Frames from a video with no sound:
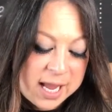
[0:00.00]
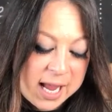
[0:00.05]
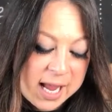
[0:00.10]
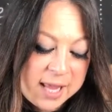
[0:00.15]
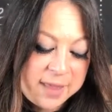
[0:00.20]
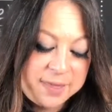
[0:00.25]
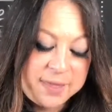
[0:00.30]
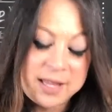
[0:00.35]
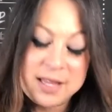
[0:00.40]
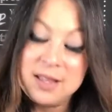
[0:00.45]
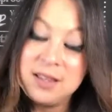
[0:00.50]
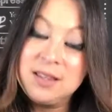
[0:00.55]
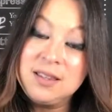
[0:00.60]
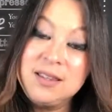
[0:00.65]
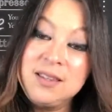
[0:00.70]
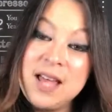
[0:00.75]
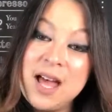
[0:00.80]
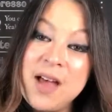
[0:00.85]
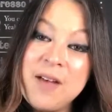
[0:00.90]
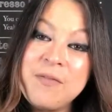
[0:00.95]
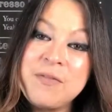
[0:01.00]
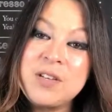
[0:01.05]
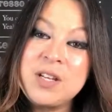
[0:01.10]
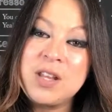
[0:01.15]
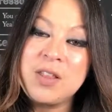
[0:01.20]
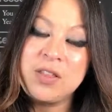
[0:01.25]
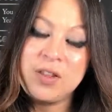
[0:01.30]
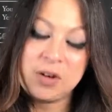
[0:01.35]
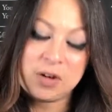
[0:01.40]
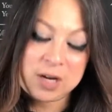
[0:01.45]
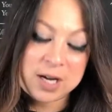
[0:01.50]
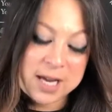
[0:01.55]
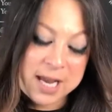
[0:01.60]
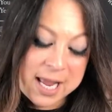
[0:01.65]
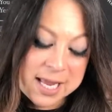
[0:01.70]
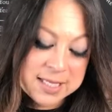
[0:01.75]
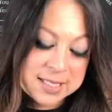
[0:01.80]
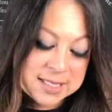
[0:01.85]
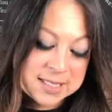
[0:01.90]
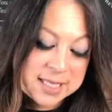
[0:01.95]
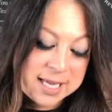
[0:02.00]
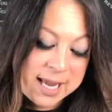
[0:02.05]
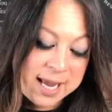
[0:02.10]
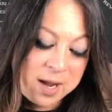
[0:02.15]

And they left their nets